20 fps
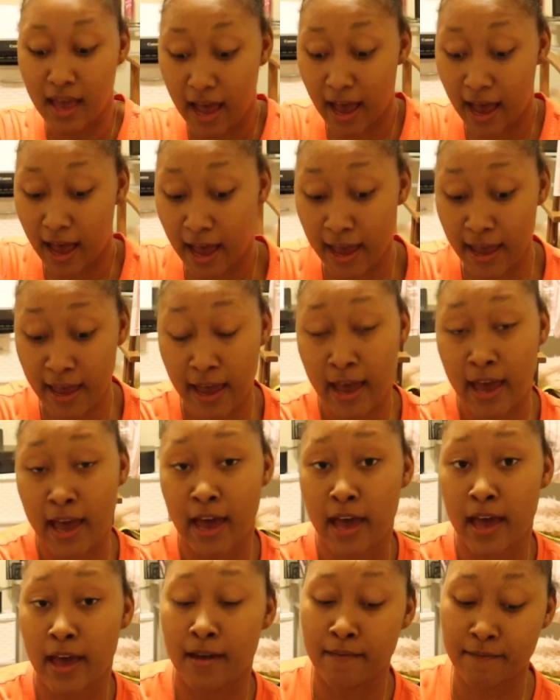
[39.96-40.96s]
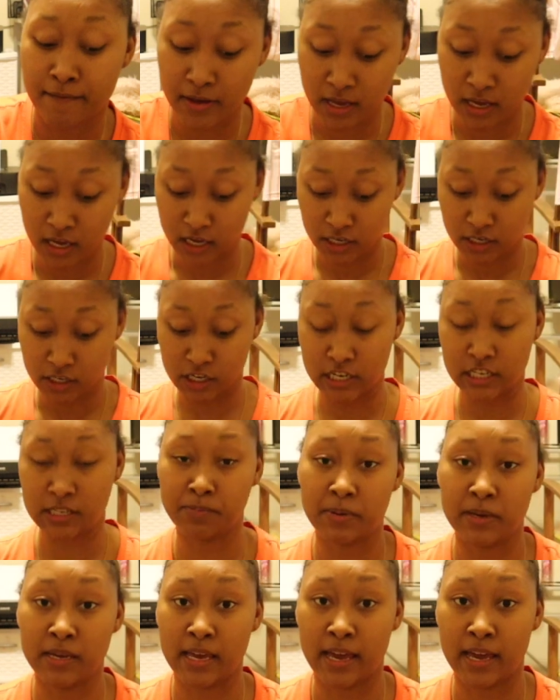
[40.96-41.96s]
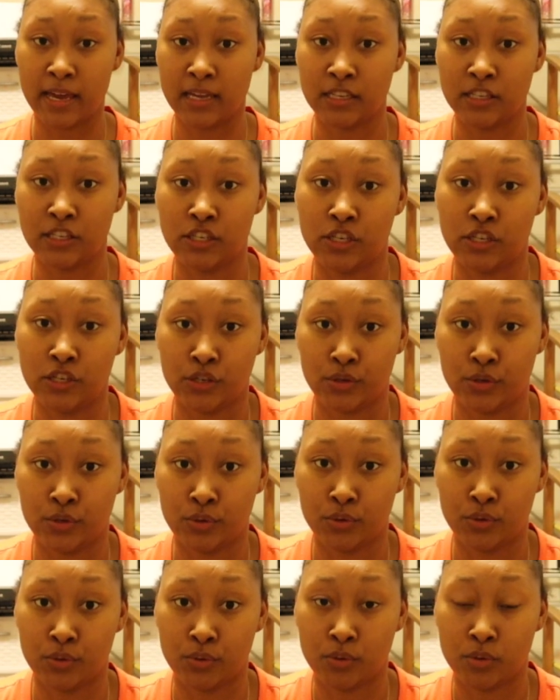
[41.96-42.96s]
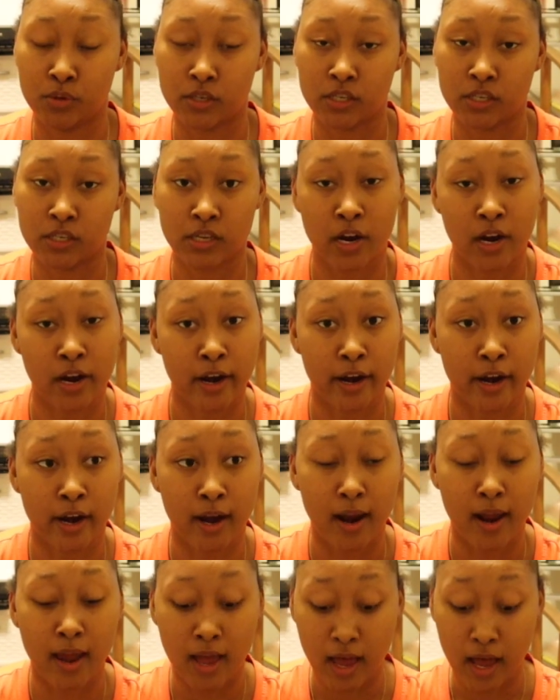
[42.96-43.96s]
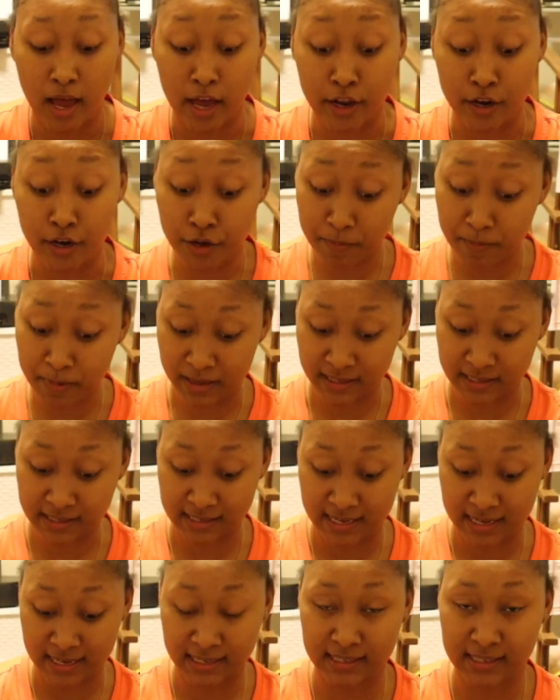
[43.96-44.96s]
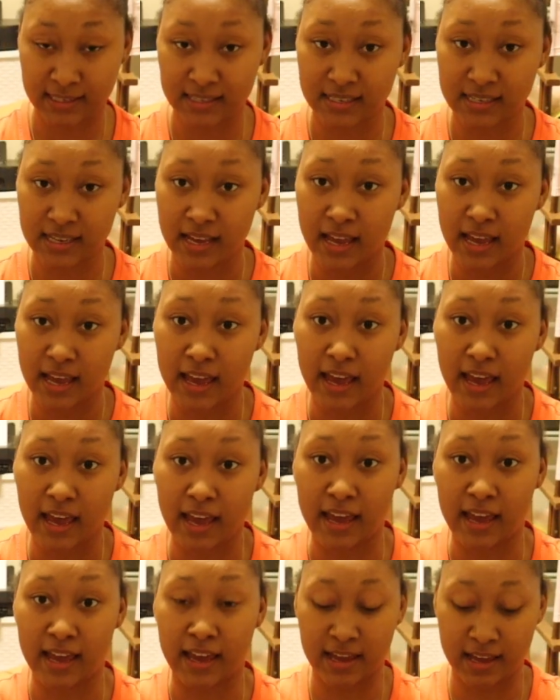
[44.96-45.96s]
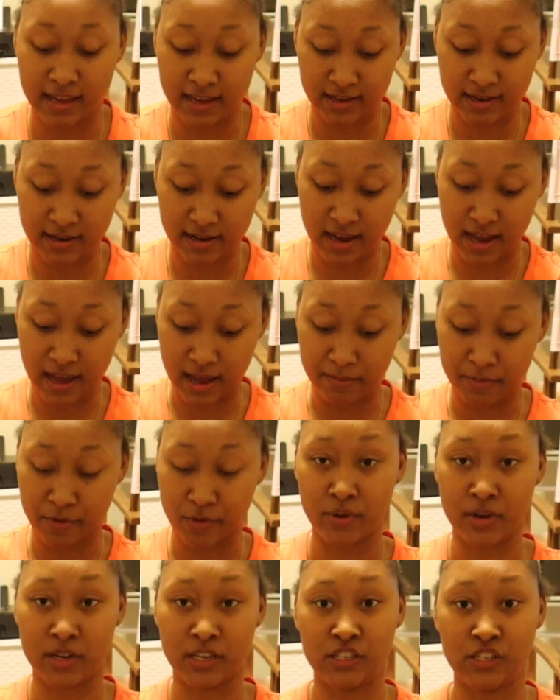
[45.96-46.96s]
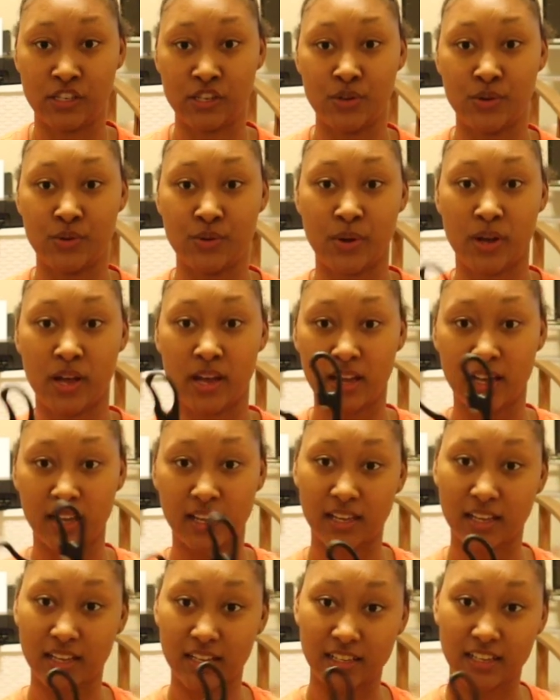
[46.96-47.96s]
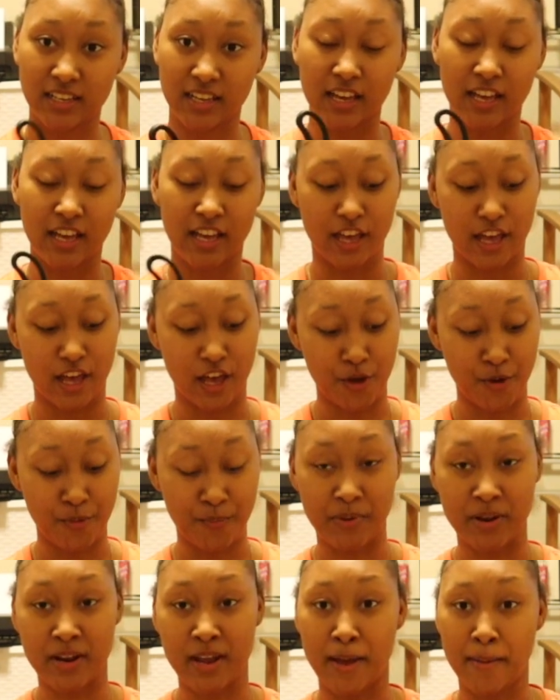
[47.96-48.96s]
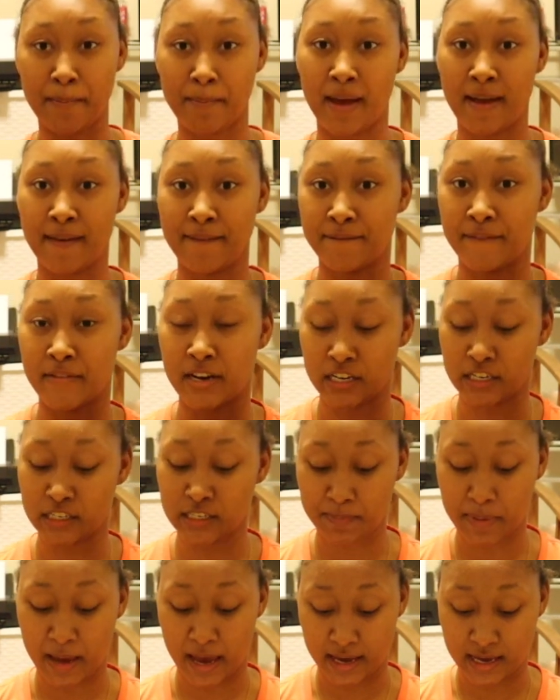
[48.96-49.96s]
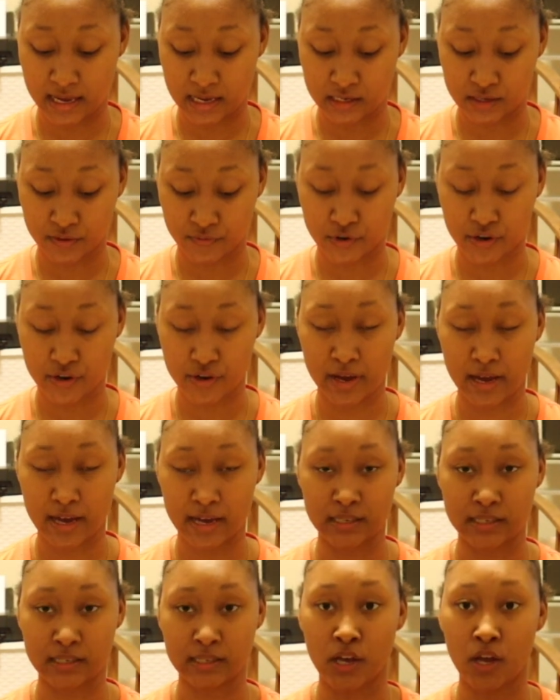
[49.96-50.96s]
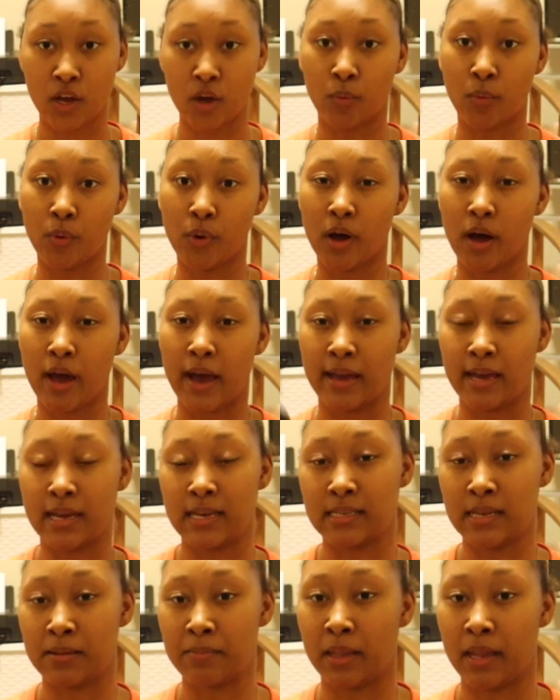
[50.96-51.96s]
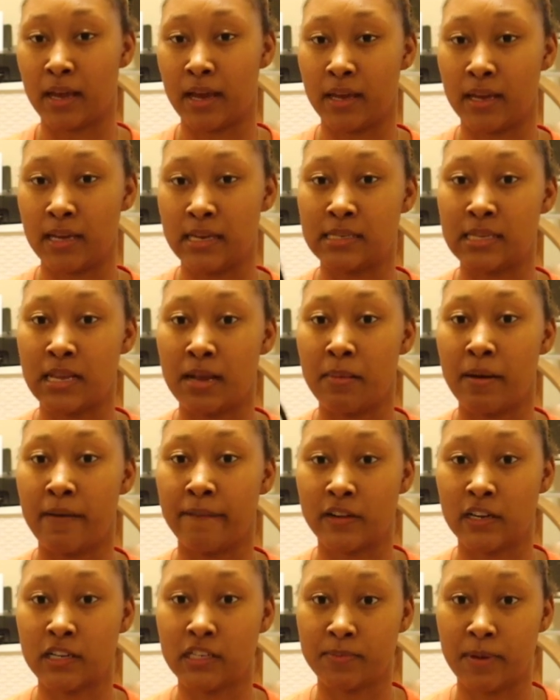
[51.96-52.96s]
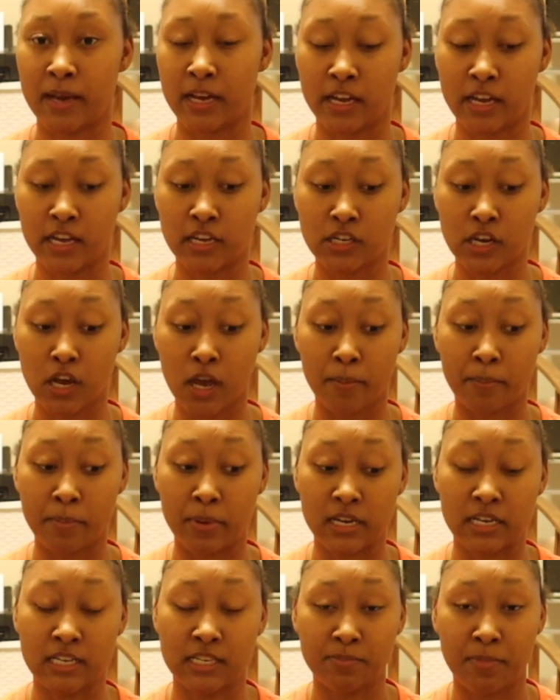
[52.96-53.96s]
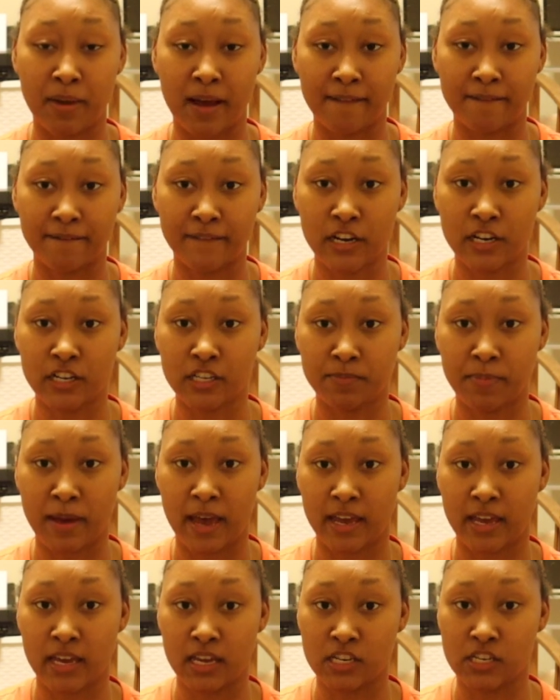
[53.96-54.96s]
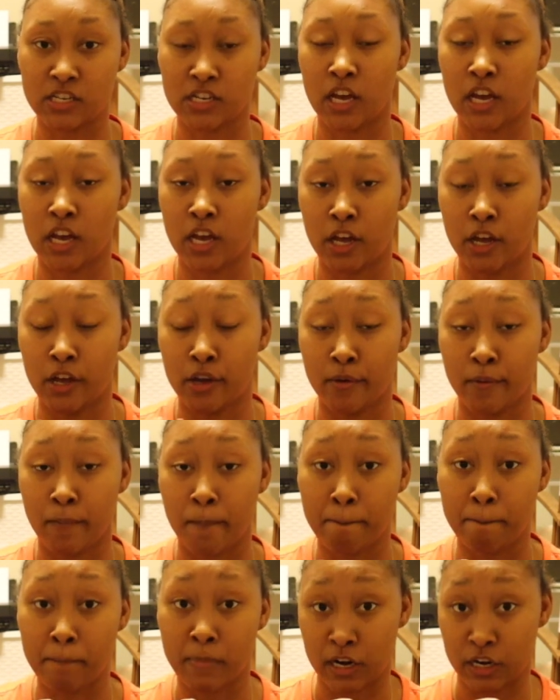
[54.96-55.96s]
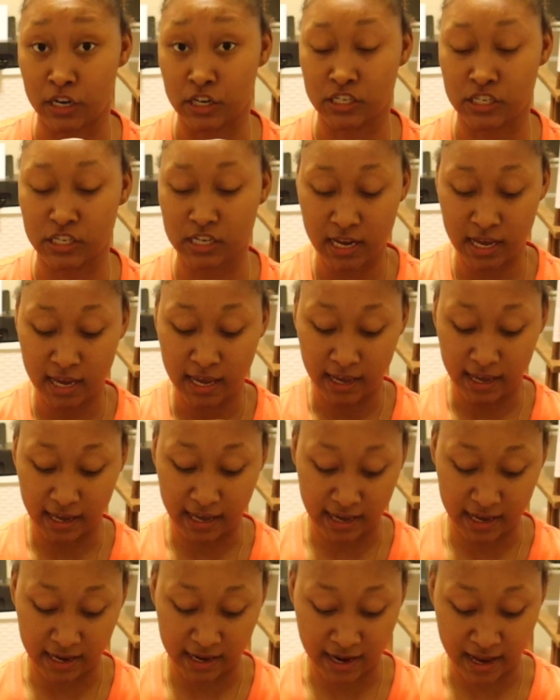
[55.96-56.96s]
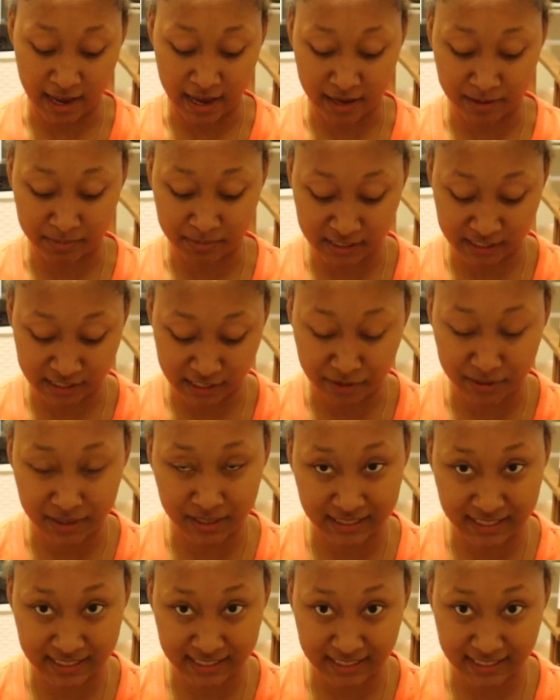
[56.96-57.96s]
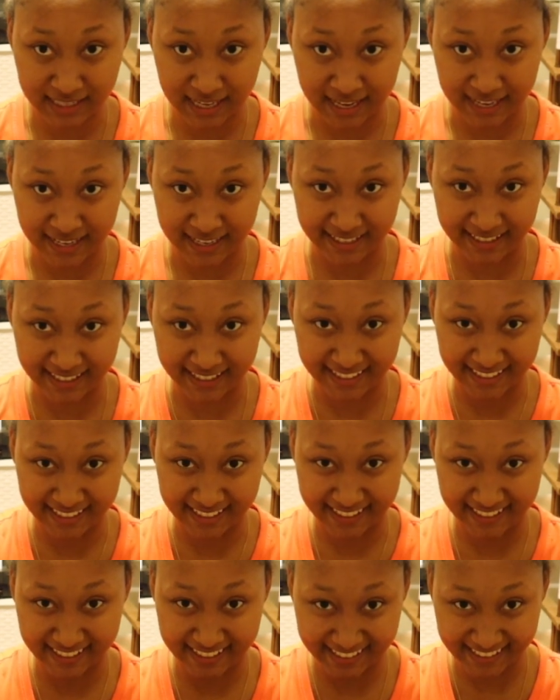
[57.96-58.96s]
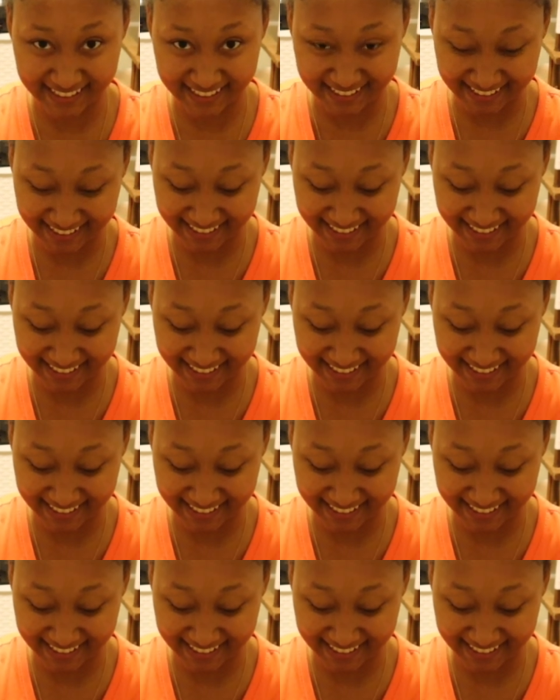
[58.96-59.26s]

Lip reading: I have just began to start a new business, and I'm going to open up my first package for you guys. Well, I guess I'm lying. It's not my first package, but it's my first package of merch. And I'm so excited.